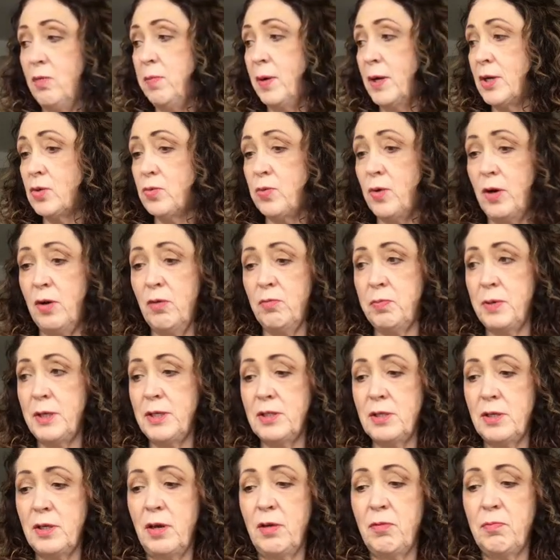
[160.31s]
by 12
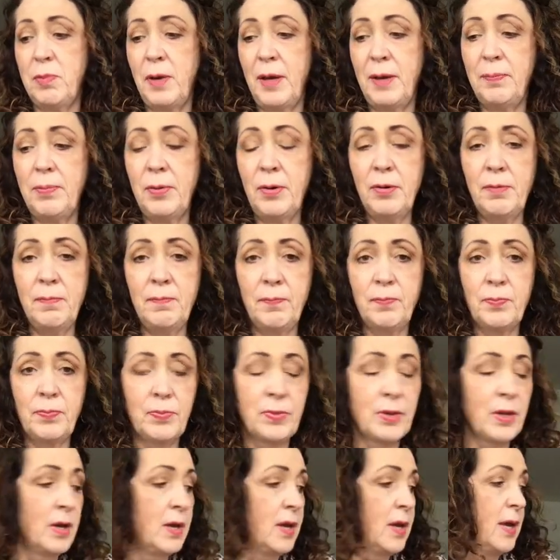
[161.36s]
piece of paper,
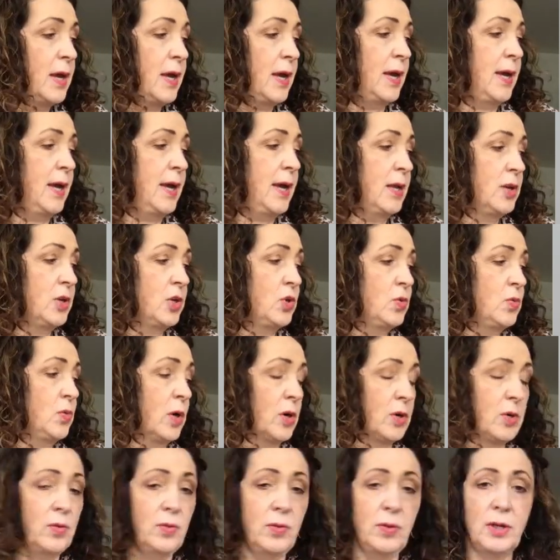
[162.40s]
and you are
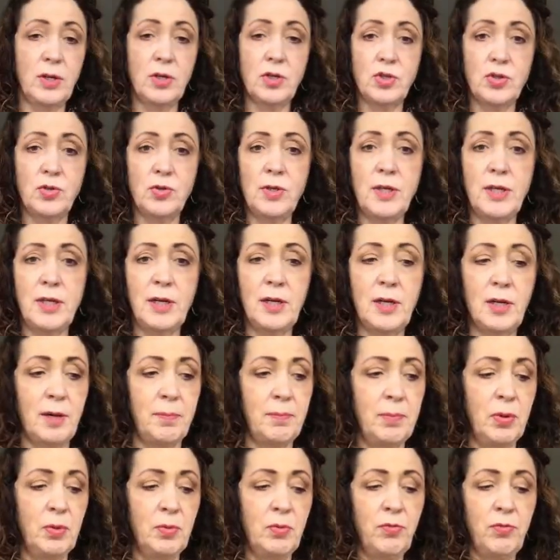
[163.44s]
going to need a
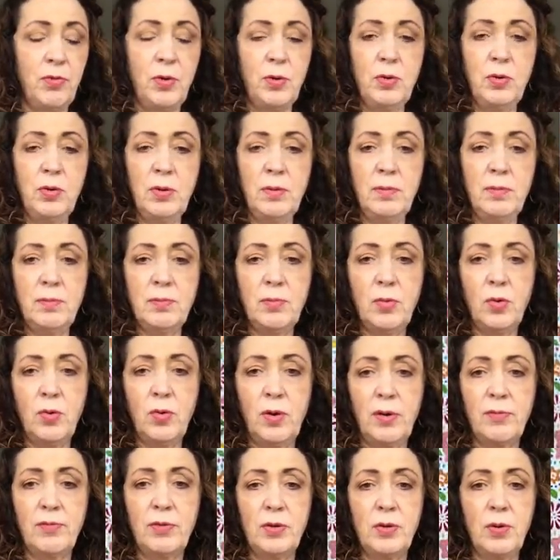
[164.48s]
bone folder.
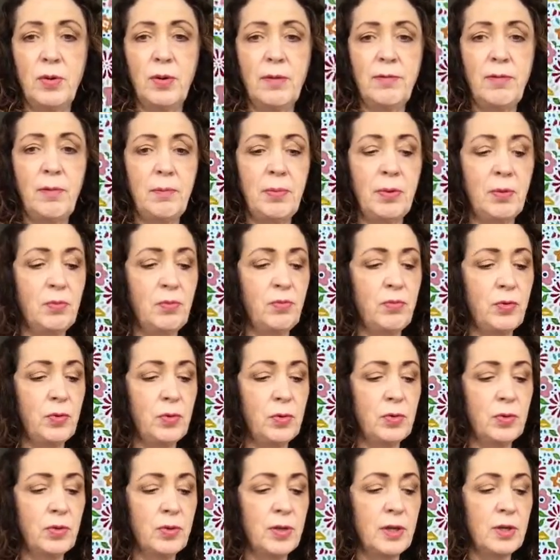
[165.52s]
Or if you don't have a bone
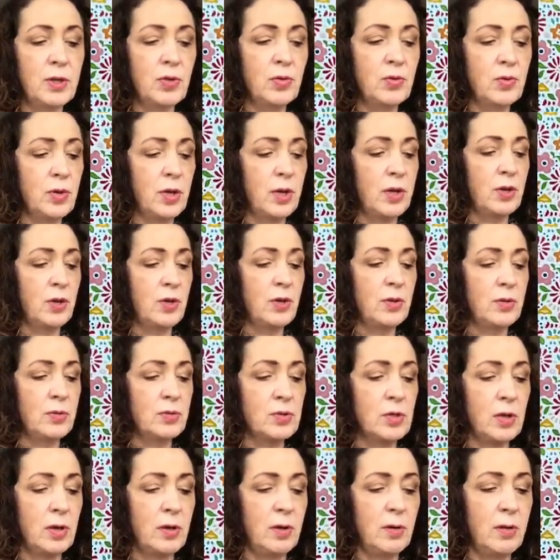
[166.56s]
folder, then you can
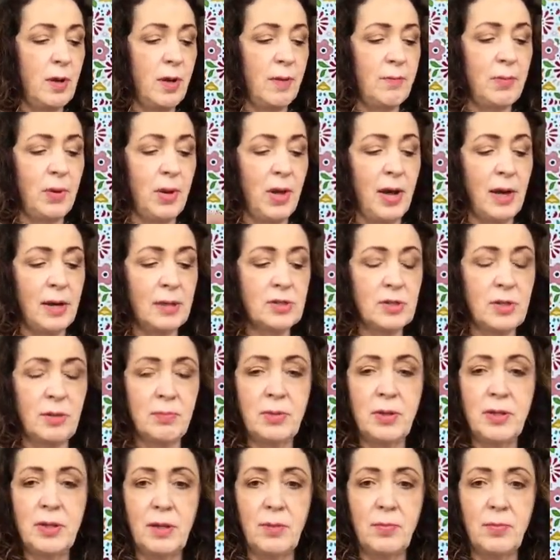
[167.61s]
use a block,
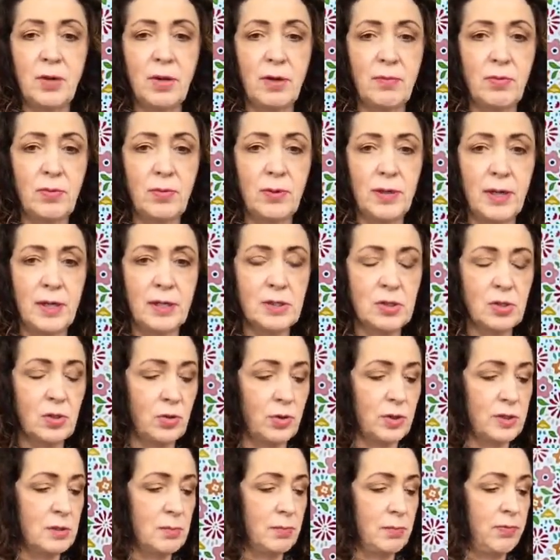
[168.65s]
something that will give you a nice
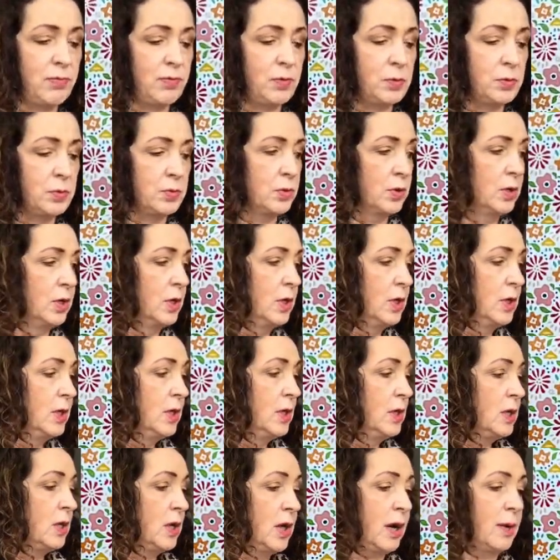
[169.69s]
crisp fold.
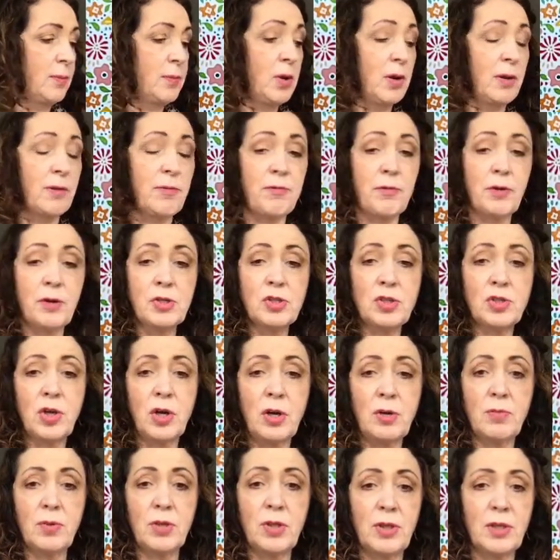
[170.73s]
I'm going to first
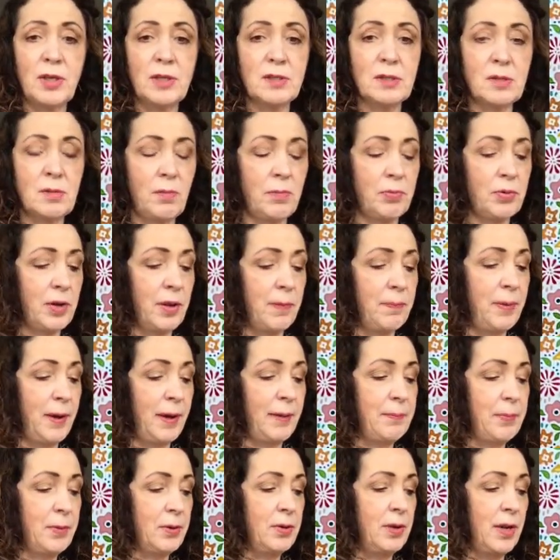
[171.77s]
start with this pretty
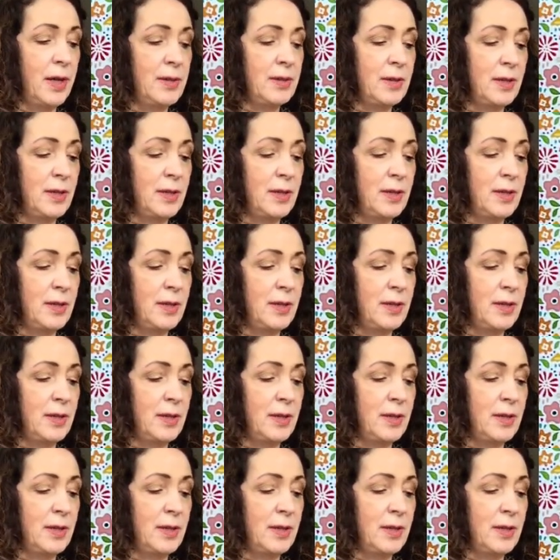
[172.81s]
paper, and